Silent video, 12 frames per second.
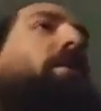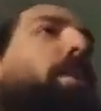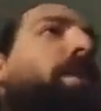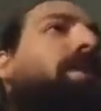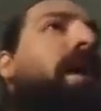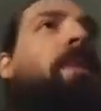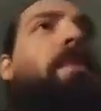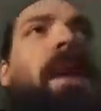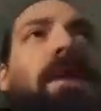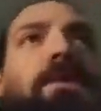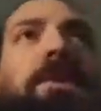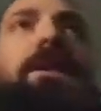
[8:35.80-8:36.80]
But the time
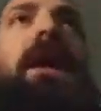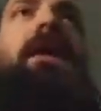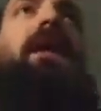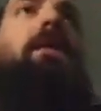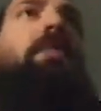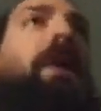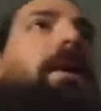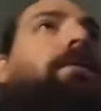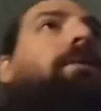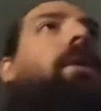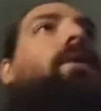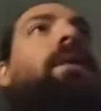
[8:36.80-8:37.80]
management's got to get better.
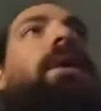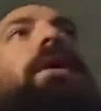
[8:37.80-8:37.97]
So